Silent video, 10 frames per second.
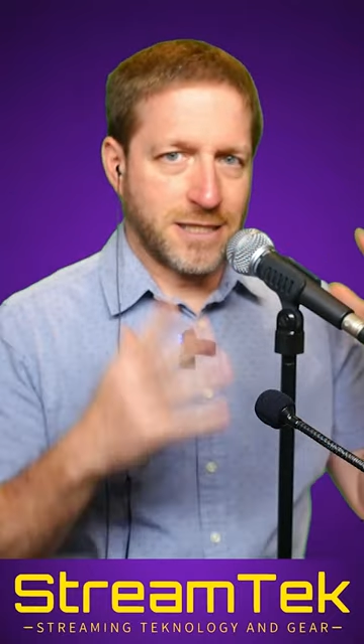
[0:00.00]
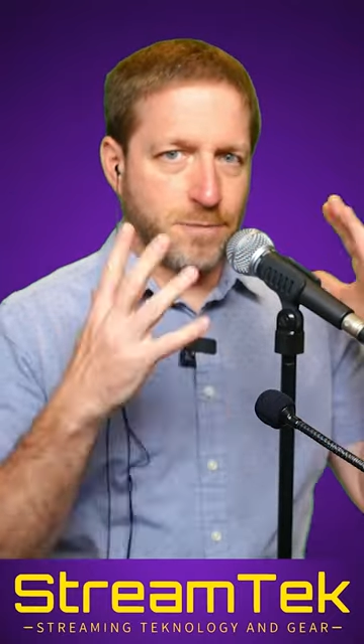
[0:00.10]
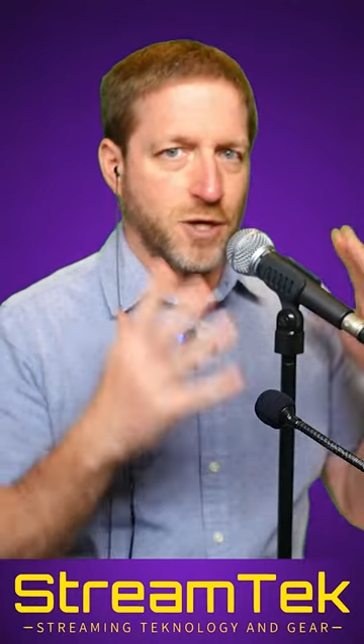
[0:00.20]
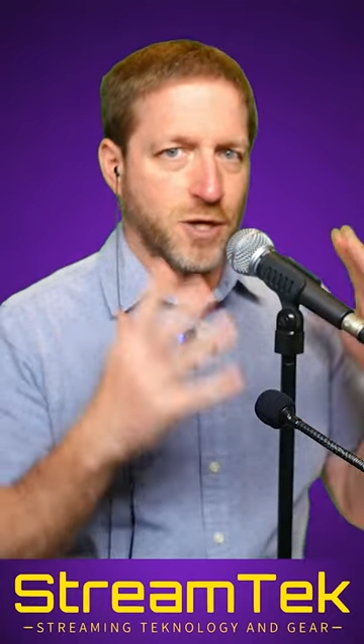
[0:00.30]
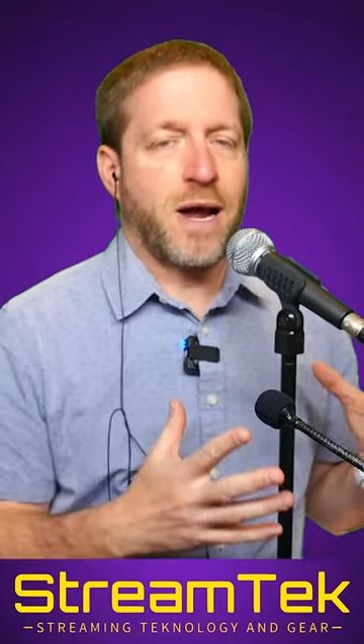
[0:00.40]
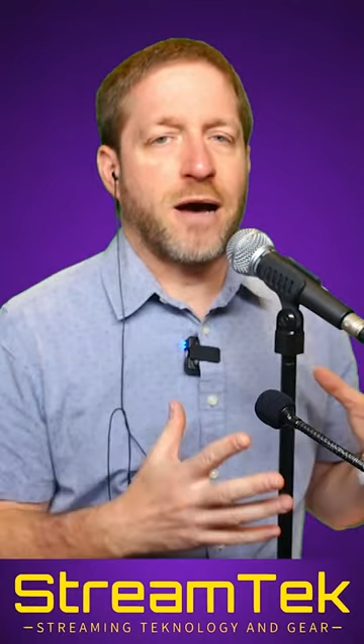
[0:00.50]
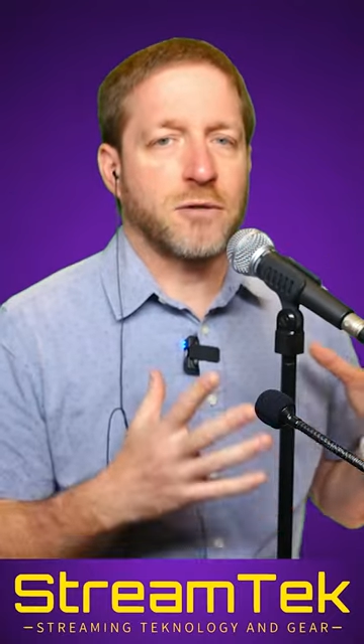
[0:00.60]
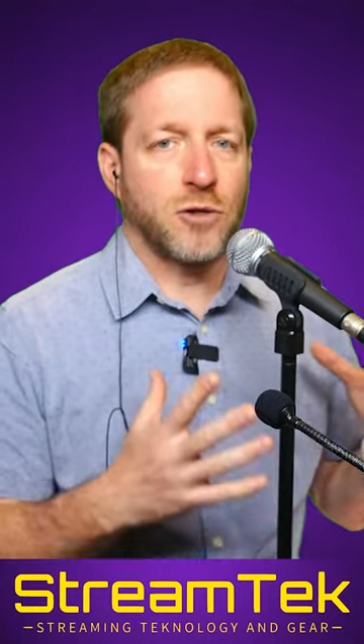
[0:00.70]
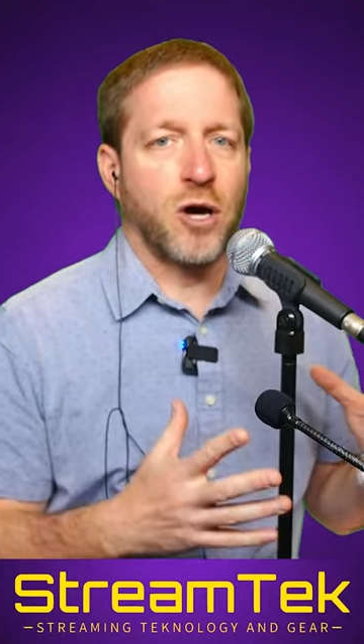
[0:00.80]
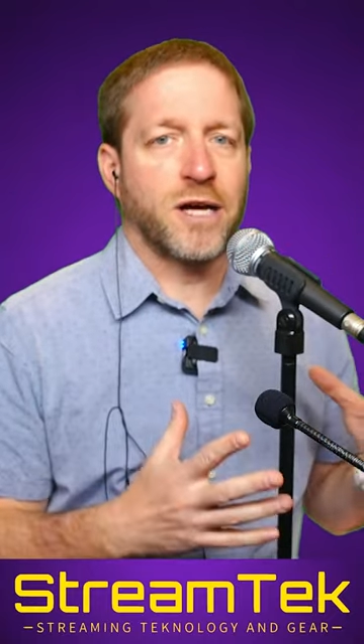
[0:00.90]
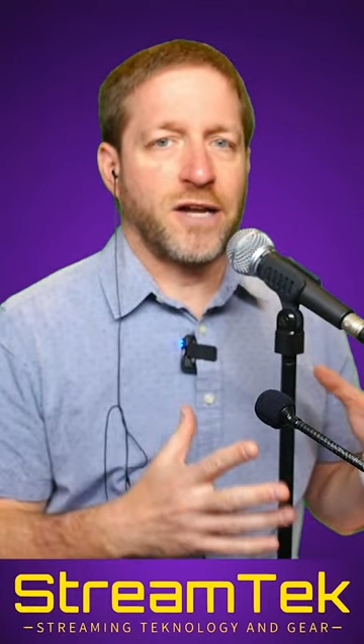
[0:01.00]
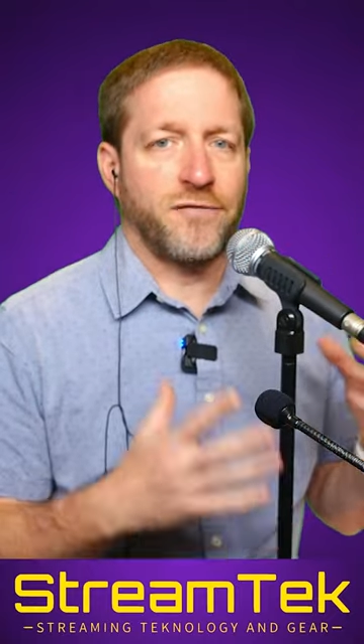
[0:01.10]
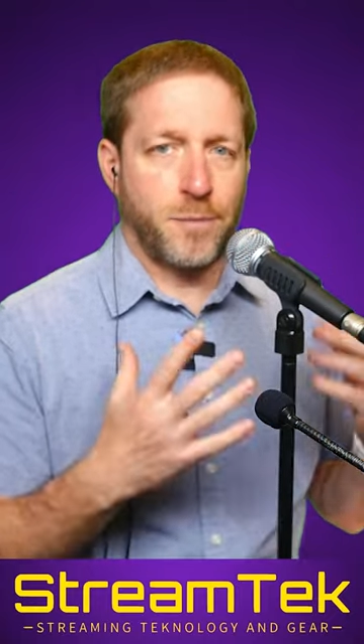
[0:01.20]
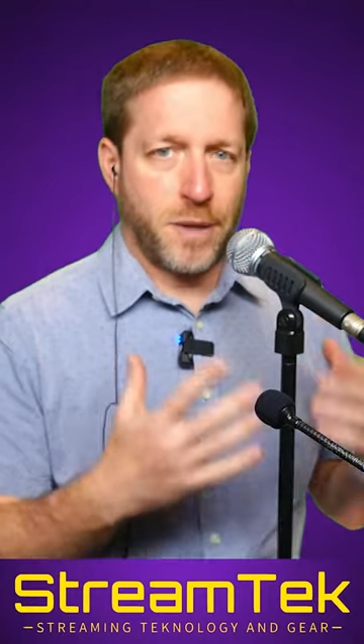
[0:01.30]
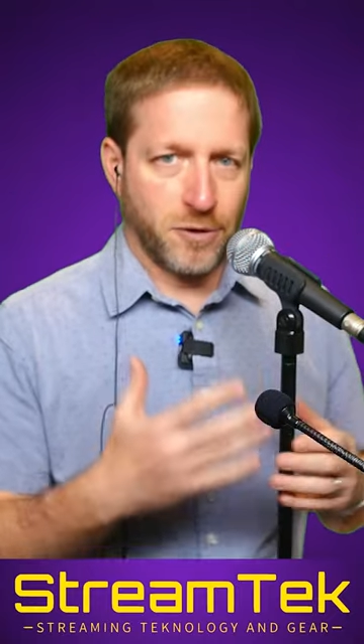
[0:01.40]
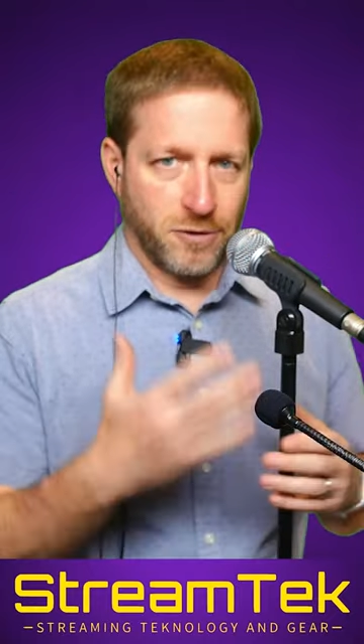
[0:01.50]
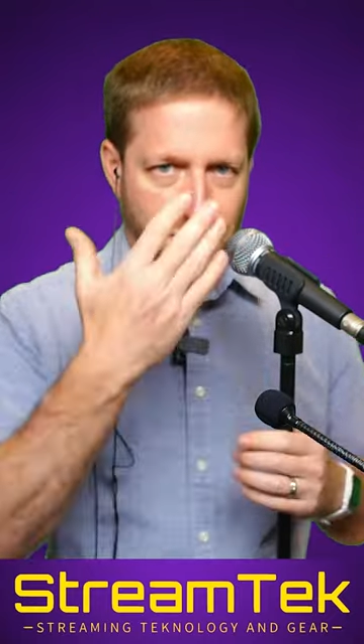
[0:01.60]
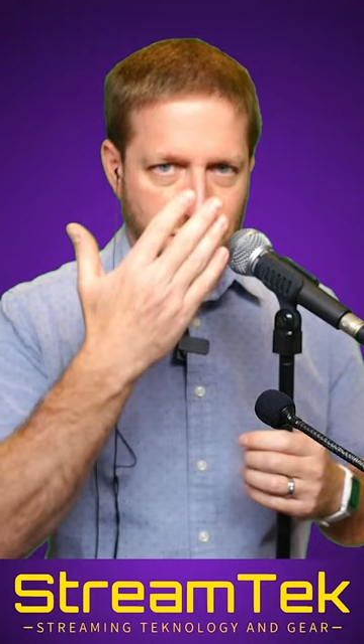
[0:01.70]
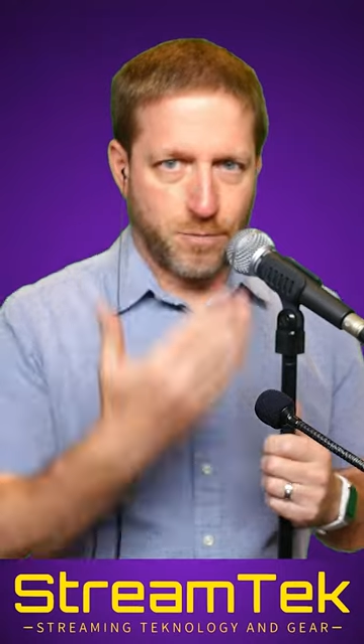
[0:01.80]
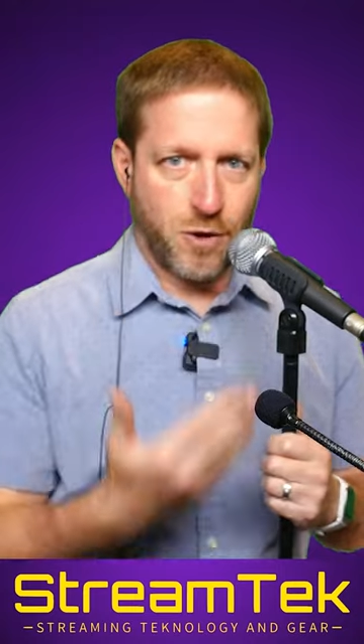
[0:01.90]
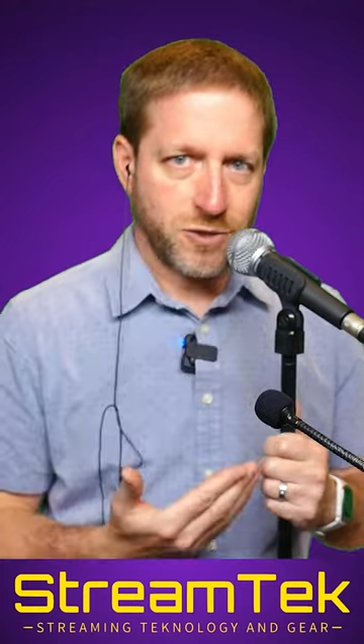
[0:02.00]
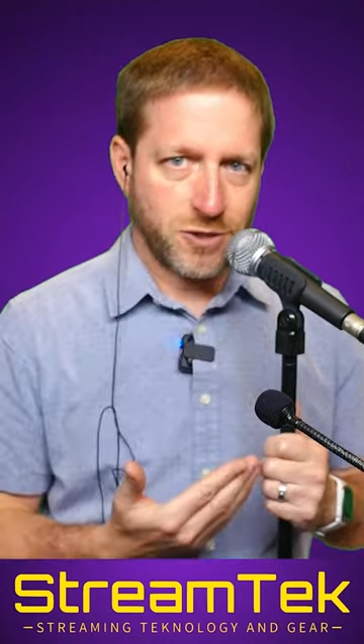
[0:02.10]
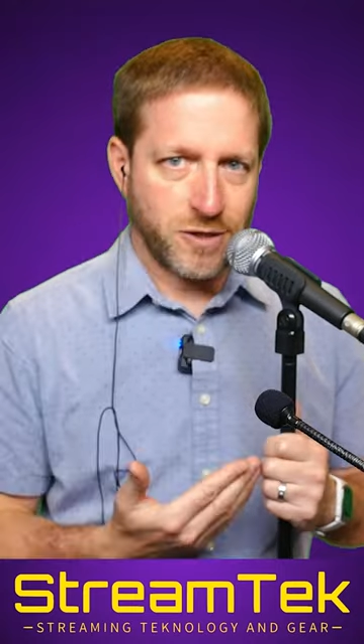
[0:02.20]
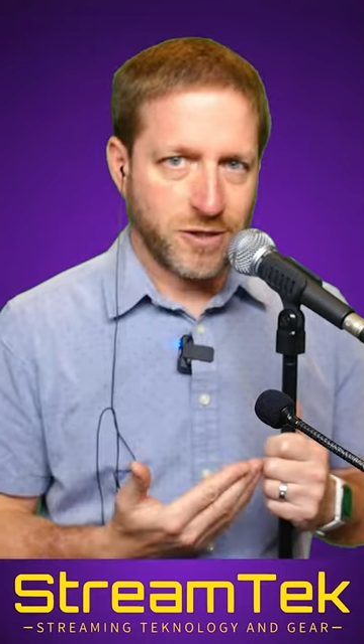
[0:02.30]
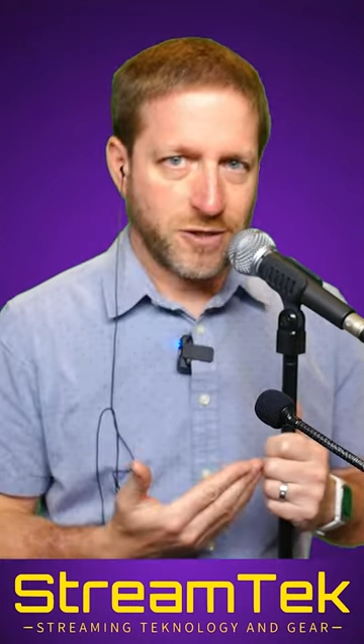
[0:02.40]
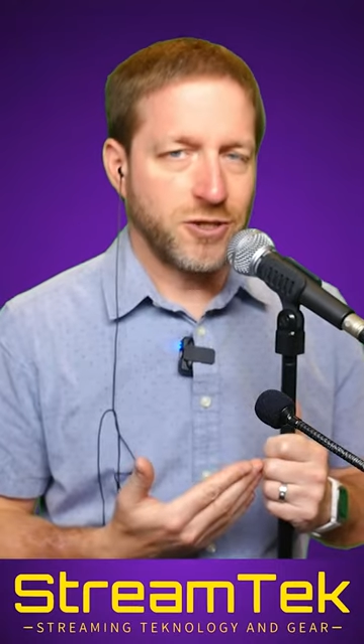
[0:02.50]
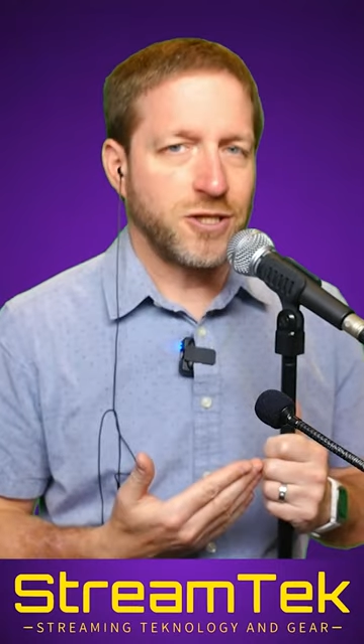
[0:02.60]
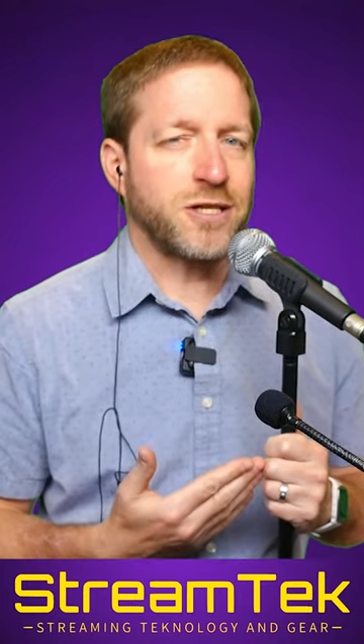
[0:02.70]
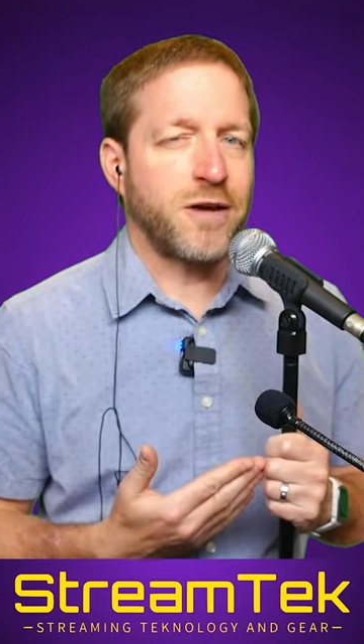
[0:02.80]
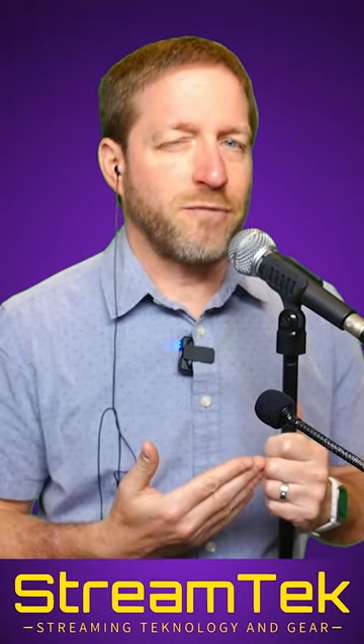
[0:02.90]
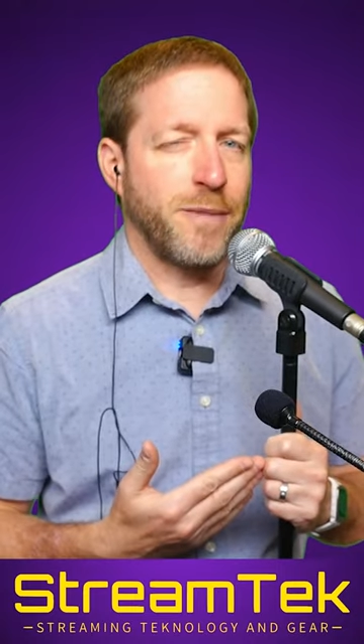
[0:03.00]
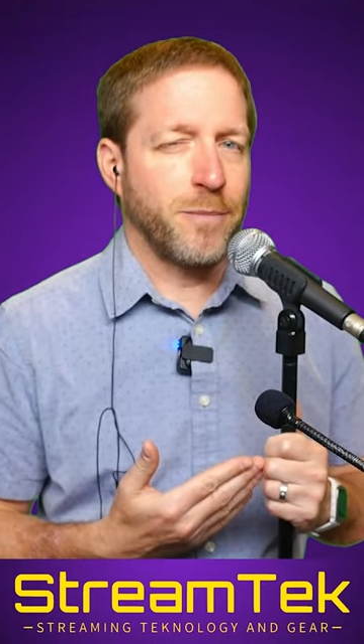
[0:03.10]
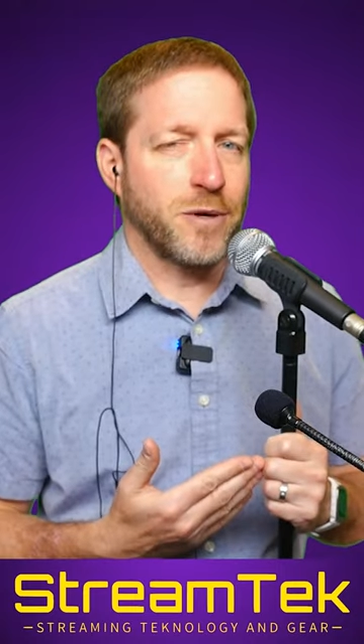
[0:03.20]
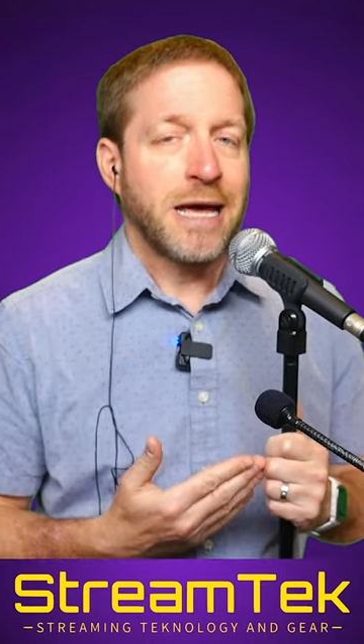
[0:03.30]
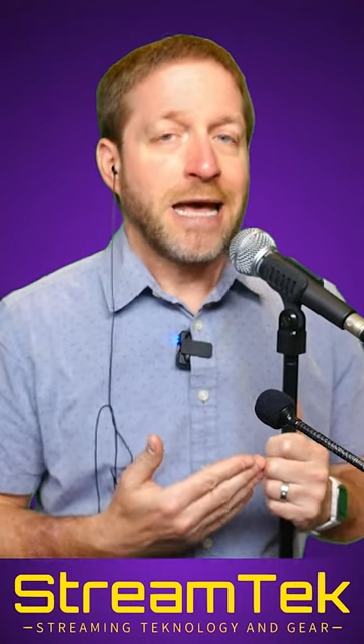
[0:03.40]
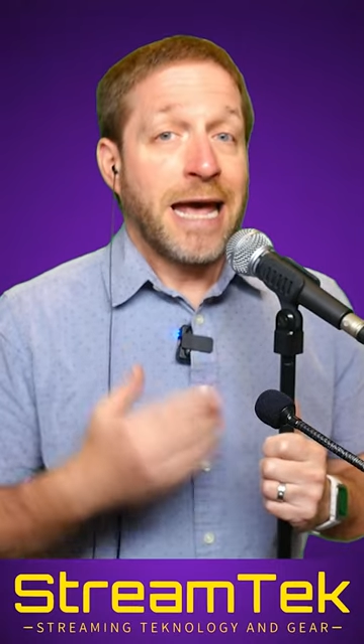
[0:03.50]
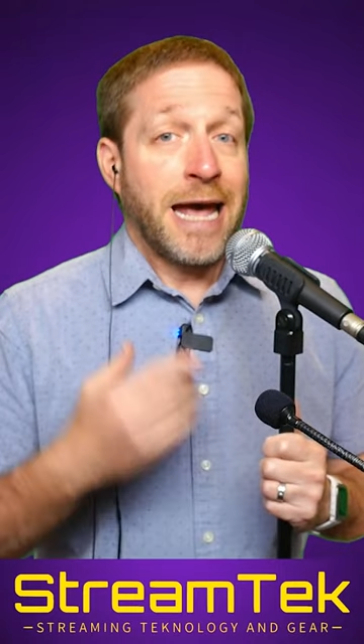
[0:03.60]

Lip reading: It's been around long enough that people are exposed to it. Because you just have to remember,